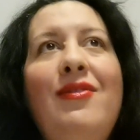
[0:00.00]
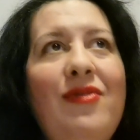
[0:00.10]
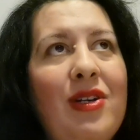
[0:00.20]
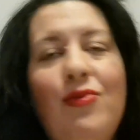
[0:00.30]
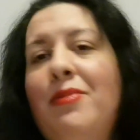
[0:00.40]

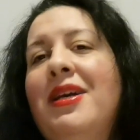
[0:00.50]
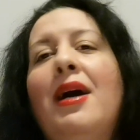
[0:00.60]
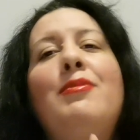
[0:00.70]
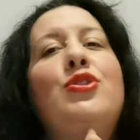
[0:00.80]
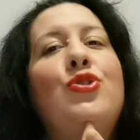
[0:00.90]
evil, we
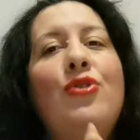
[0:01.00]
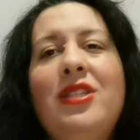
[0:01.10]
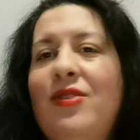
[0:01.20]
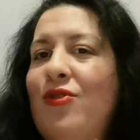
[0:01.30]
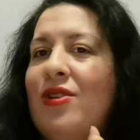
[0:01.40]
become
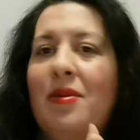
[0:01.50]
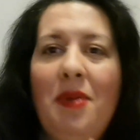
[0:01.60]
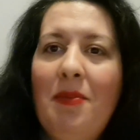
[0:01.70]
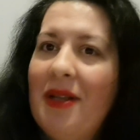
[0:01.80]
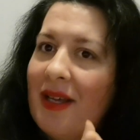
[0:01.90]
toxic for the
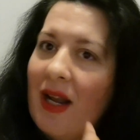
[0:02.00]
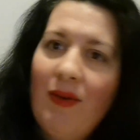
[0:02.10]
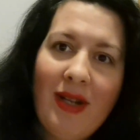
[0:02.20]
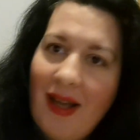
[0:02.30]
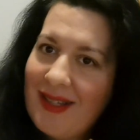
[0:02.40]
people
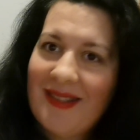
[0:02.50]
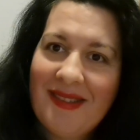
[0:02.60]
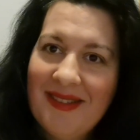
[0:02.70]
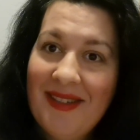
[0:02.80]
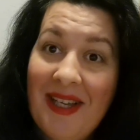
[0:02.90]
around
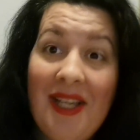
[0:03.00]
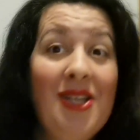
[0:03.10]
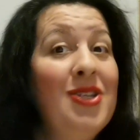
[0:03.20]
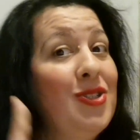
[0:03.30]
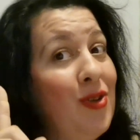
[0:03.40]
us.
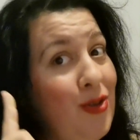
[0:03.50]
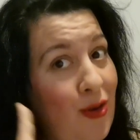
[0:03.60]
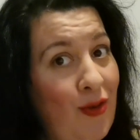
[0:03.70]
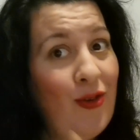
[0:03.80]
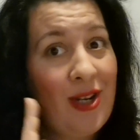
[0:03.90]
So
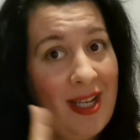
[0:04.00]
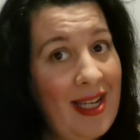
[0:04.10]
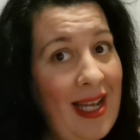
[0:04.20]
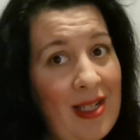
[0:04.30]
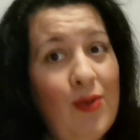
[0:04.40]
don't
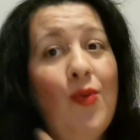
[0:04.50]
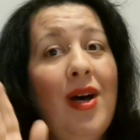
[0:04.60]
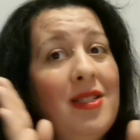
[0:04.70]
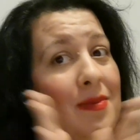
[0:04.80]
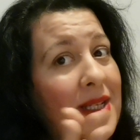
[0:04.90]
forget that.
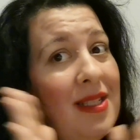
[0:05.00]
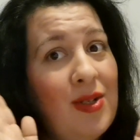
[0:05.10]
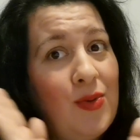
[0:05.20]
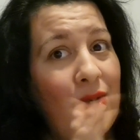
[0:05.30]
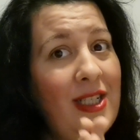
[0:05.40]
What's mean
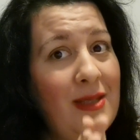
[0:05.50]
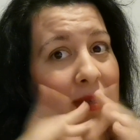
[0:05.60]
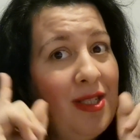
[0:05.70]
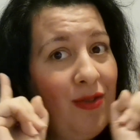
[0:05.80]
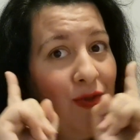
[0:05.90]

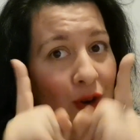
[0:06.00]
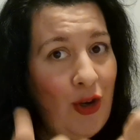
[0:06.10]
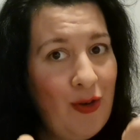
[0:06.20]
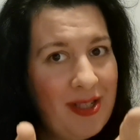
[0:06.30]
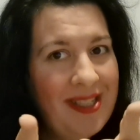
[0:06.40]
Christmas
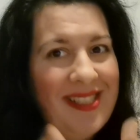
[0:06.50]
for you?